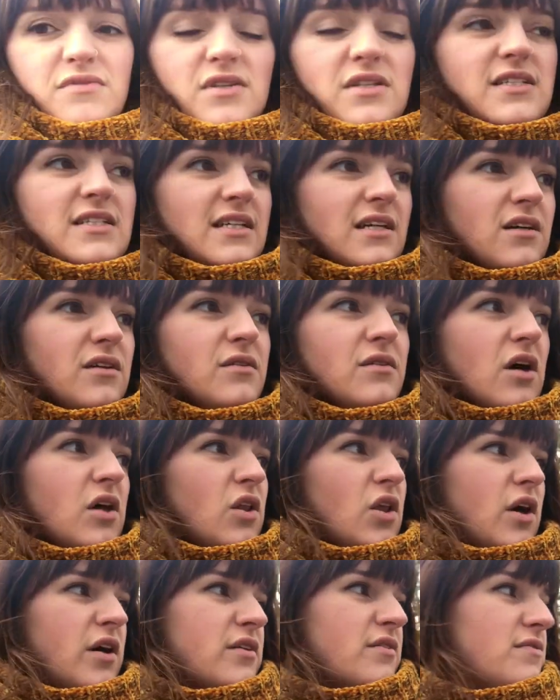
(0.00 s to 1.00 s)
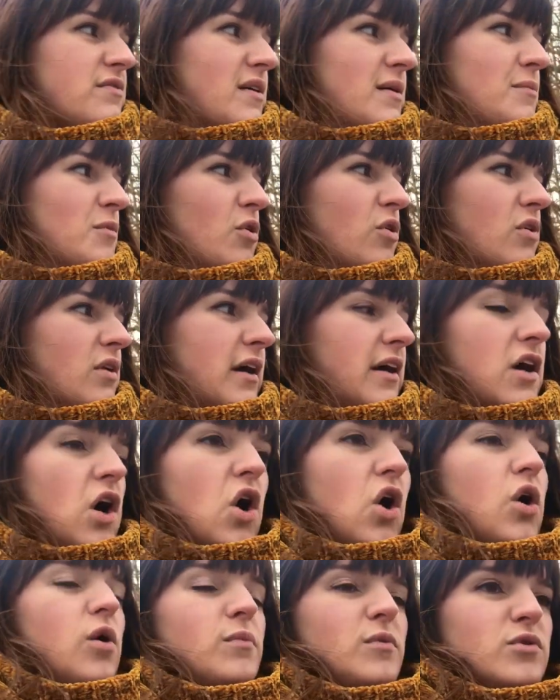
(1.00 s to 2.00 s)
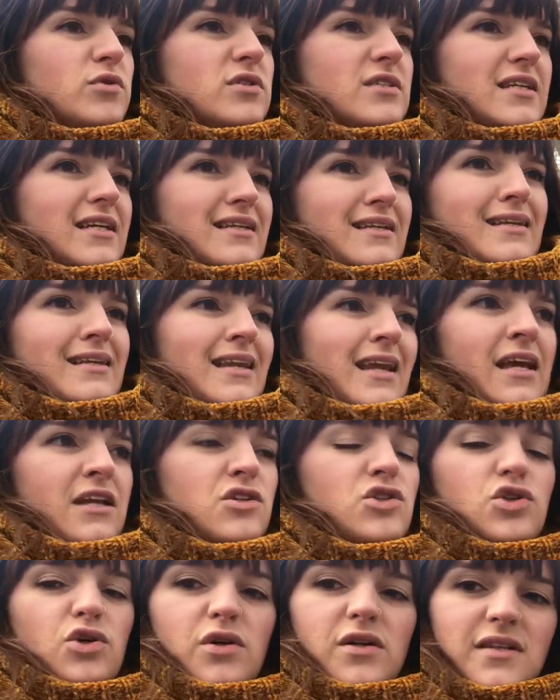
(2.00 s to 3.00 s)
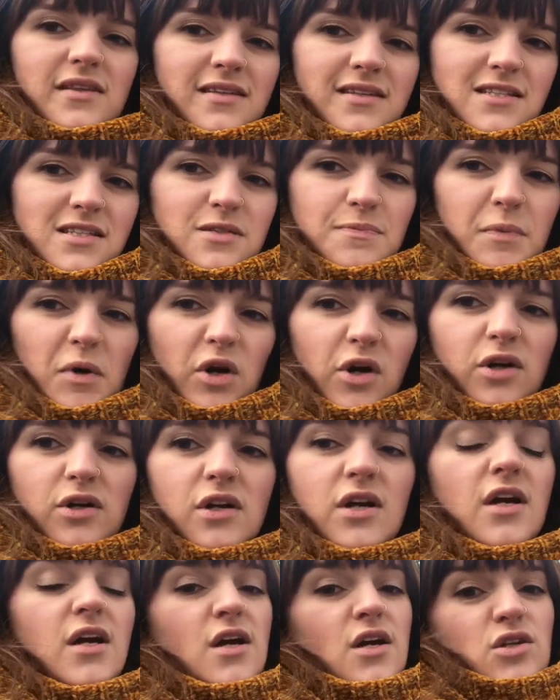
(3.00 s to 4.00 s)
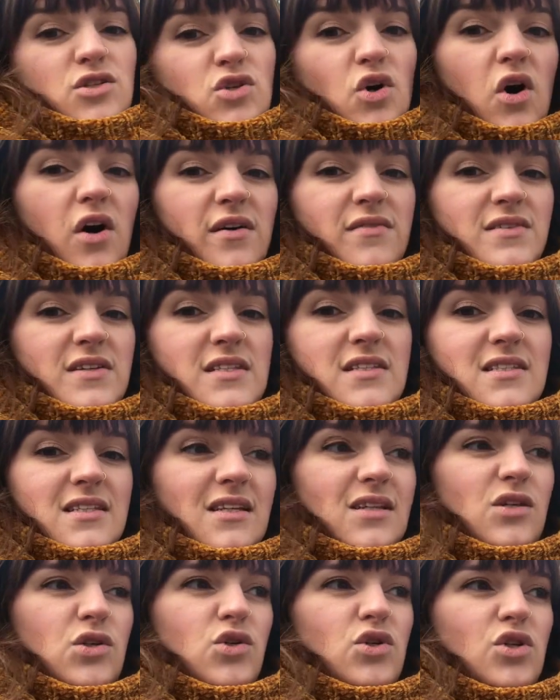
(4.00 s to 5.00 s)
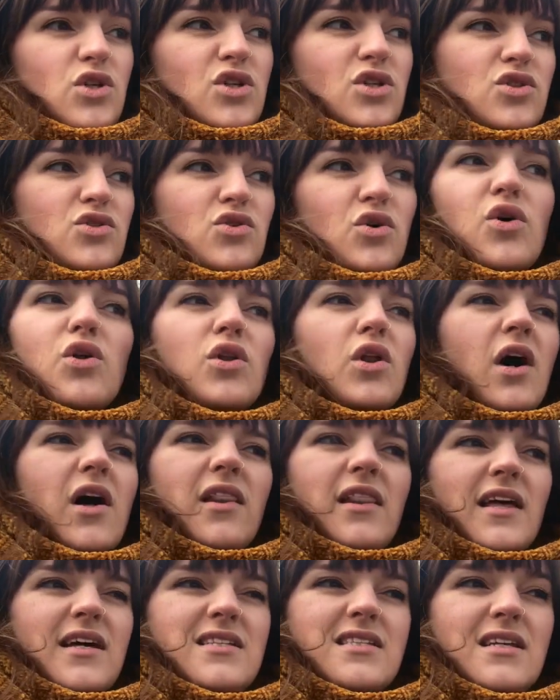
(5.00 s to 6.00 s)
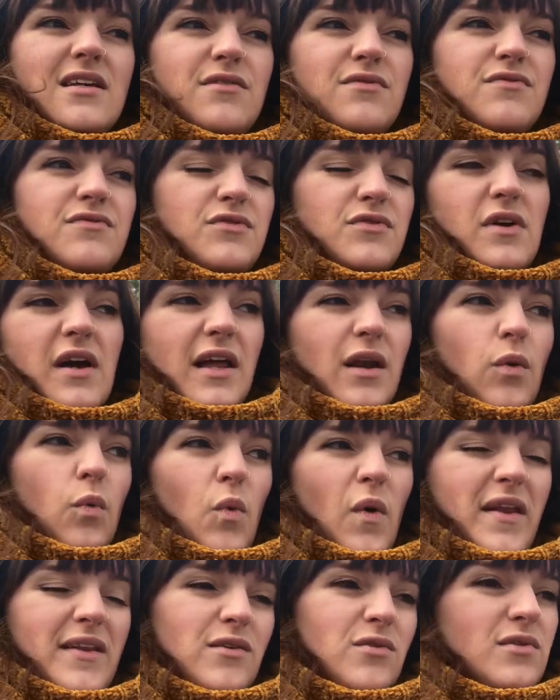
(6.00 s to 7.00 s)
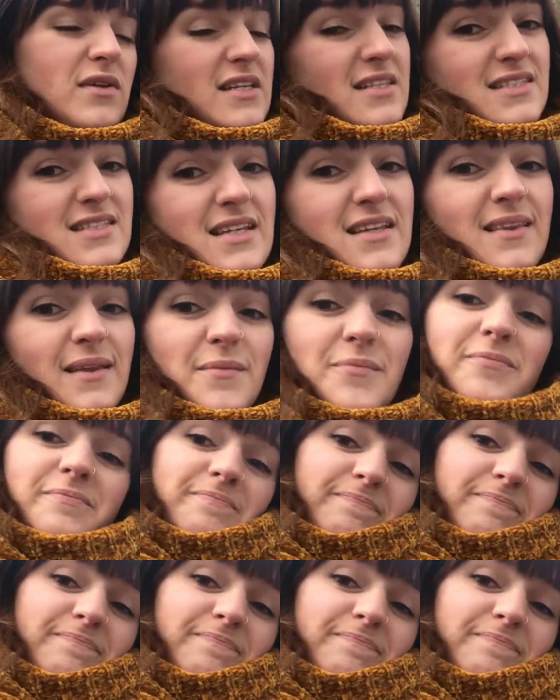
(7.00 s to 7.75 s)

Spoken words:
the deal. A lot of them are like almost in nature in this park, so obviously you could control a lot less if and when you can see them.